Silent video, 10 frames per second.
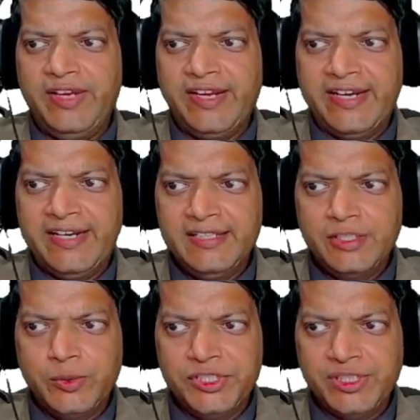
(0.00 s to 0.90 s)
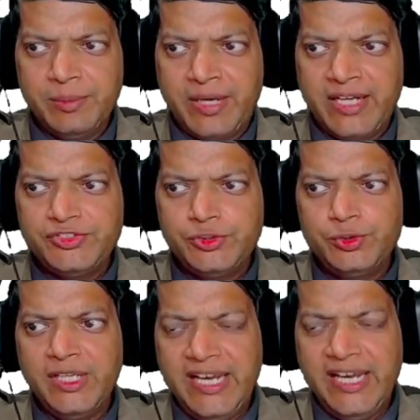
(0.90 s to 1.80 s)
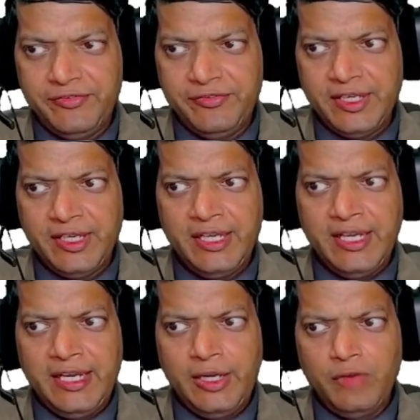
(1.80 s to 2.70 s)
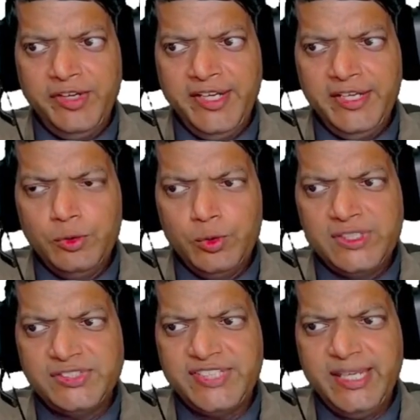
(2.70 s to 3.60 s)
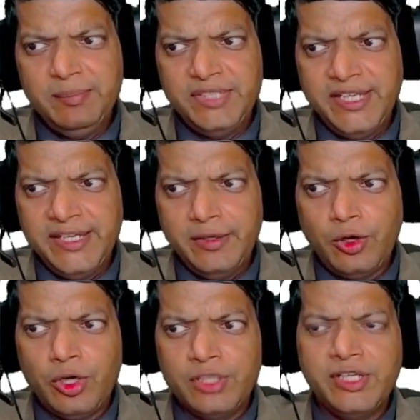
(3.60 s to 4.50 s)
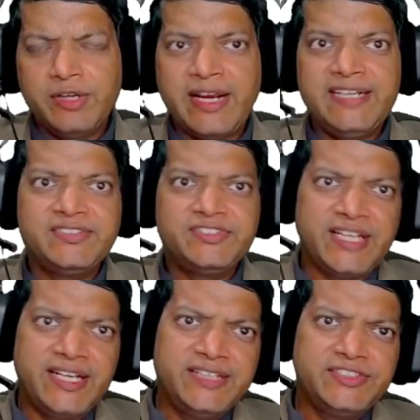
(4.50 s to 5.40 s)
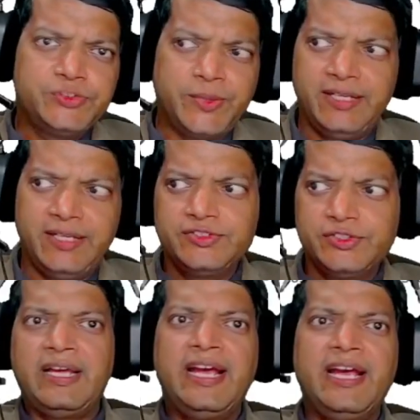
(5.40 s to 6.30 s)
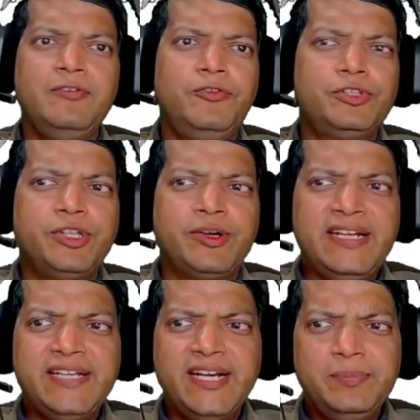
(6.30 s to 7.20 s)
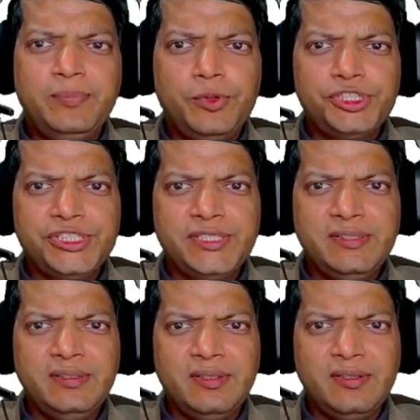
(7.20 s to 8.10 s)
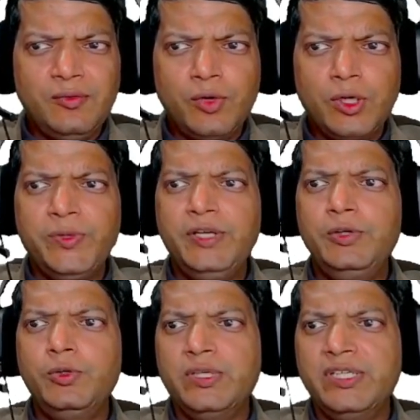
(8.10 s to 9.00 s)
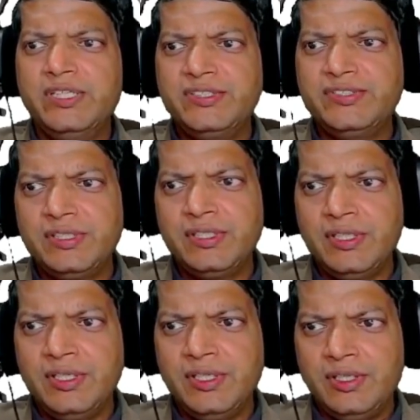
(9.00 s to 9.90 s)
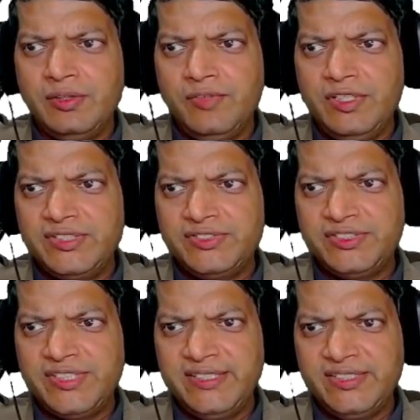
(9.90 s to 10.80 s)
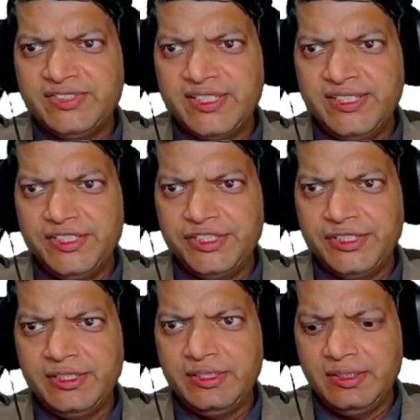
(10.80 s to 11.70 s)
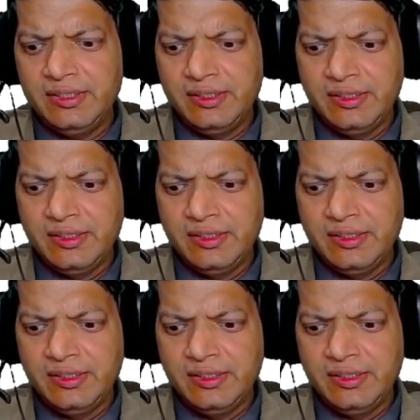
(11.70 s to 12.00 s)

We are getting the question marks to the left. Now we need to do the same thing on the right hand side as well. And for the right hand portion, what we'll do is we'll just take this condition